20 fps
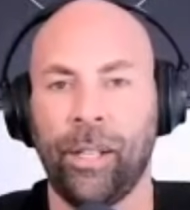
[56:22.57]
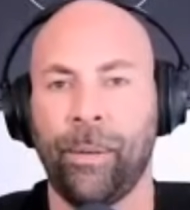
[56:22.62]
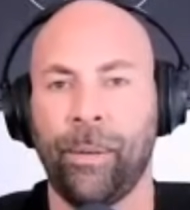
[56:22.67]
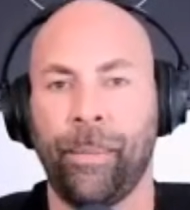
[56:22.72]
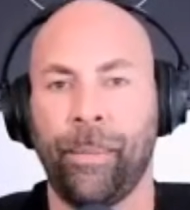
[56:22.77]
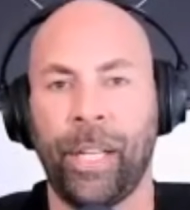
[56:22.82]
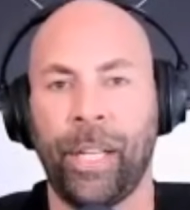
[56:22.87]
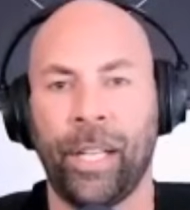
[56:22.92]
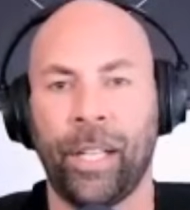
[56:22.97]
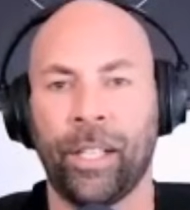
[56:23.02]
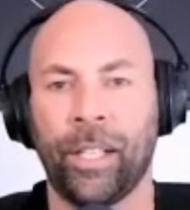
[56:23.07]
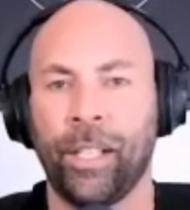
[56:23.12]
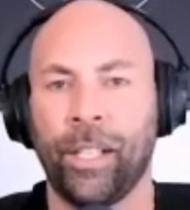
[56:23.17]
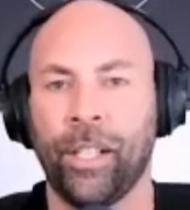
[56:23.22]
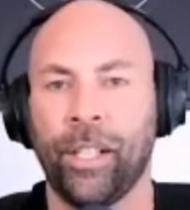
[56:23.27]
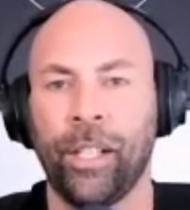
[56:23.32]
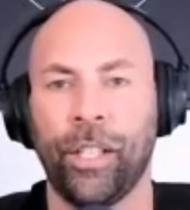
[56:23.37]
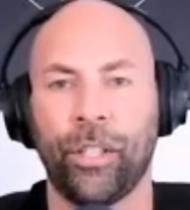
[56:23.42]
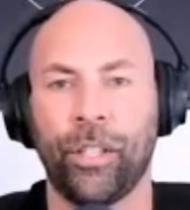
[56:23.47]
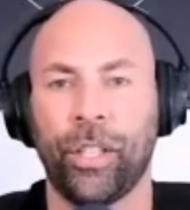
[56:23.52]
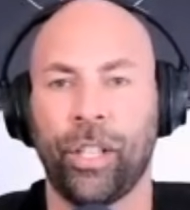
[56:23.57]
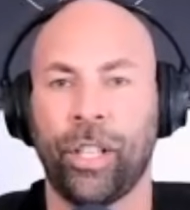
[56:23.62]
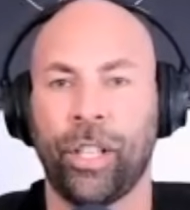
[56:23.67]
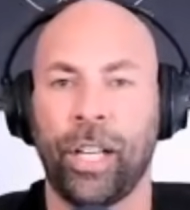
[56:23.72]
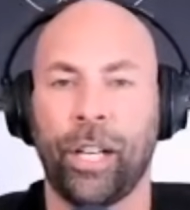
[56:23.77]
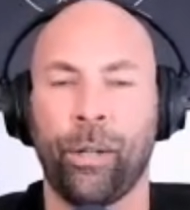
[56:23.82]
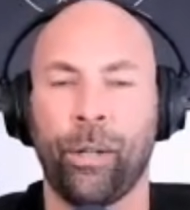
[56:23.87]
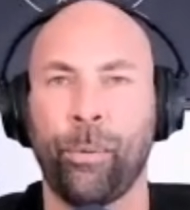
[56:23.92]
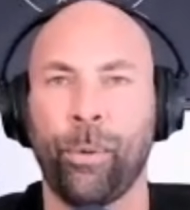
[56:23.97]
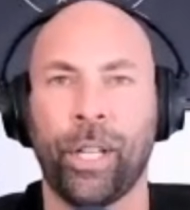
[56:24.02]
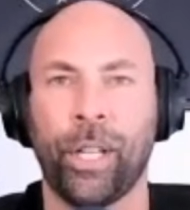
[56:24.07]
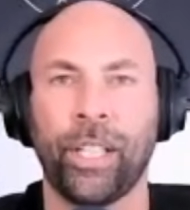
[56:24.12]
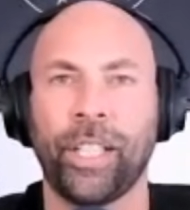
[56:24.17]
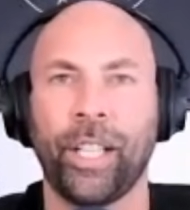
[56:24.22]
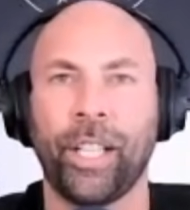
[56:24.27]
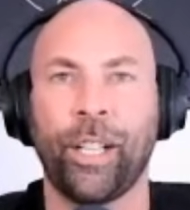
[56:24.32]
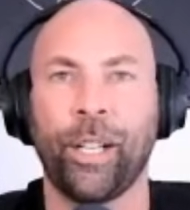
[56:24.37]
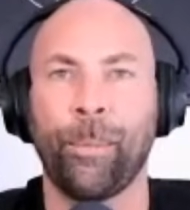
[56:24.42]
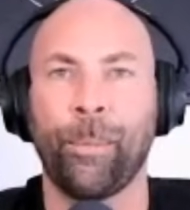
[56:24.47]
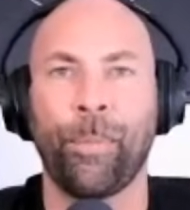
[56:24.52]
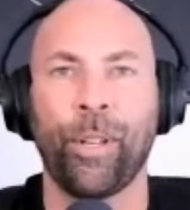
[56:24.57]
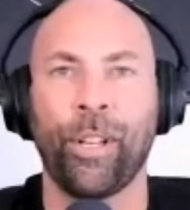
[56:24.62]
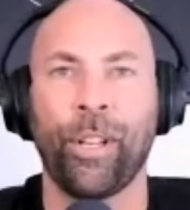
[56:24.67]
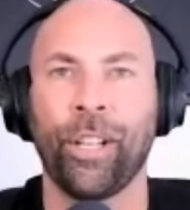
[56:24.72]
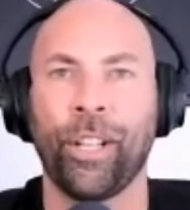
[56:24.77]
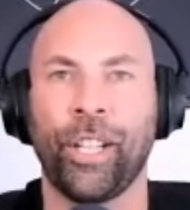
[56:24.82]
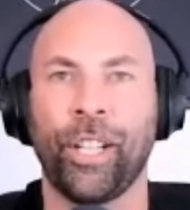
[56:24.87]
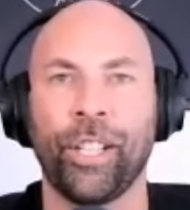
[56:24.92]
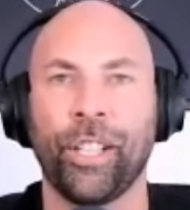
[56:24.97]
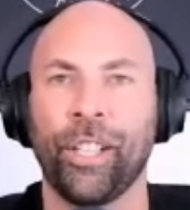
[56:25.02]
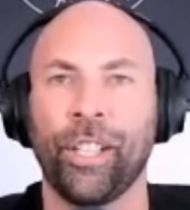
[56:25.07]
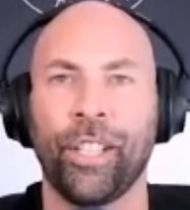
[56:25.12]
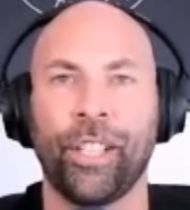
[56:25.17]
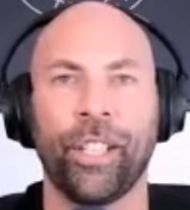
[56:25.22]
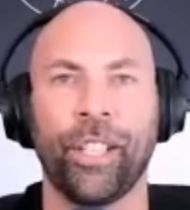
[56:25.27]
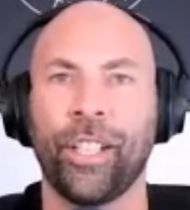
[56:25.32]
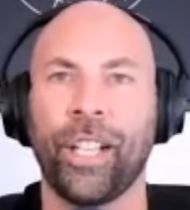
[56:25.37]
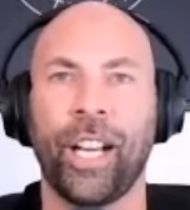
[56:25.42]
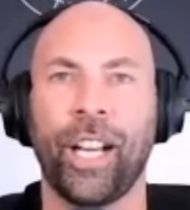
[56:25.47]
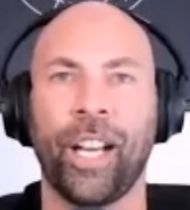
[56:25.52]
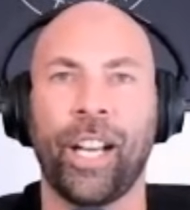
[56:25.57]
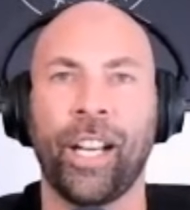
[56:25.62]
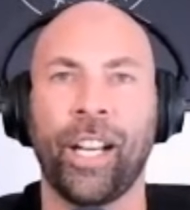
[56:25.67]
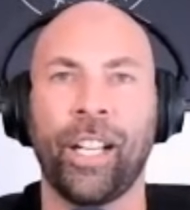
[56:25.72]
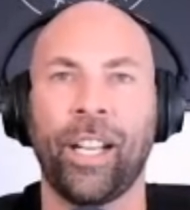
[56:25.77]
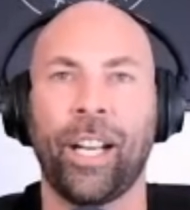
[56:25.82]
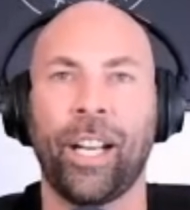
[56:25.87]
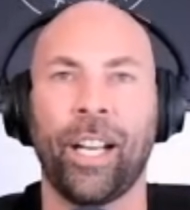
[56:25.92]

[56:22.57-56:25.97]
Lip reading: man, John, I don't wanna take up all of your day.